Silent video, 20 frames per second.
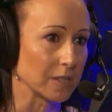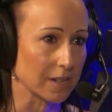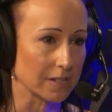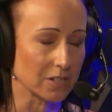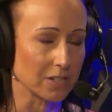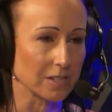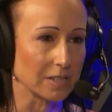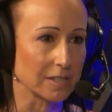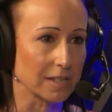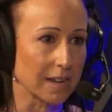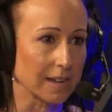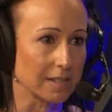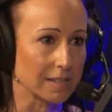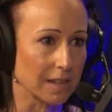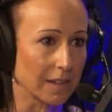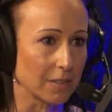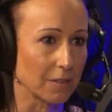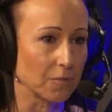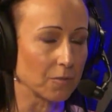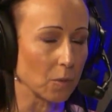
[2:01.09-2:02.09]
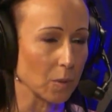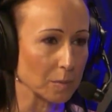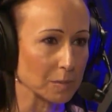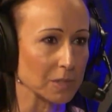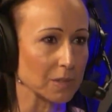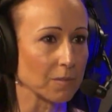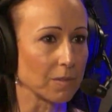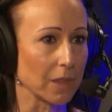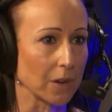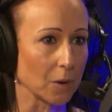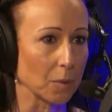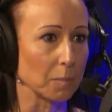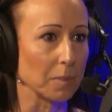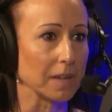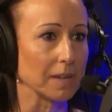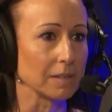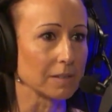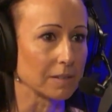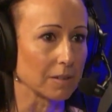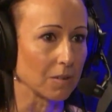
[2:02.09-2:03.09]
sessions as other forms of
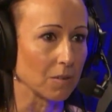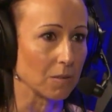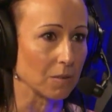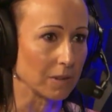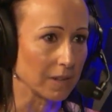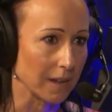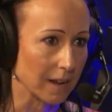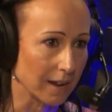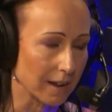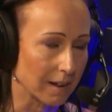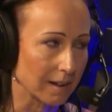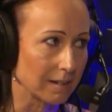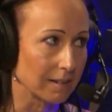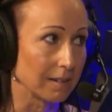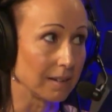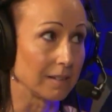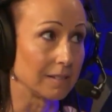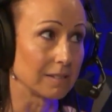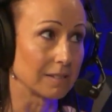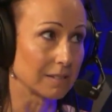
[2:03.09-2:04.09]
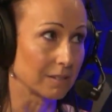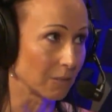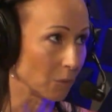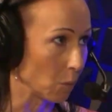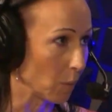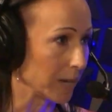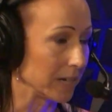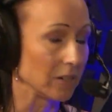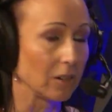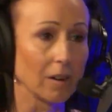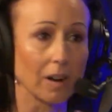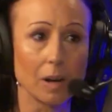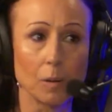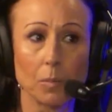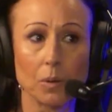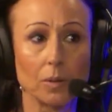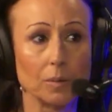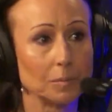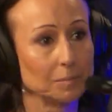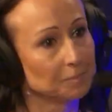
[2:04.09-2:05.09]
therapy. So yeah, it's quite
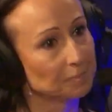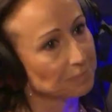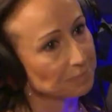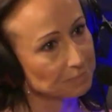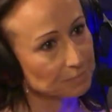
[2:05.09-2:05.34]
incredible.